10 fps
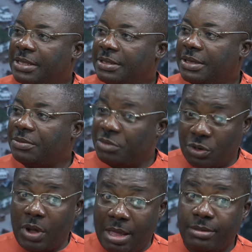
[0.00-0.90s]

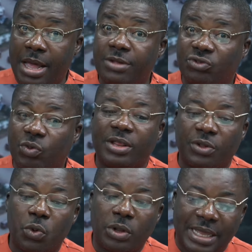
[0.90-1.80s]
Because elsewhere in
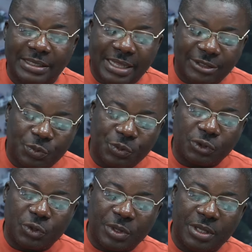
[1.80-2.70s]
the world, there's
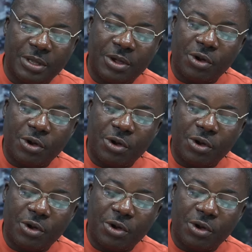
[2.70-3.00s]
supposed to be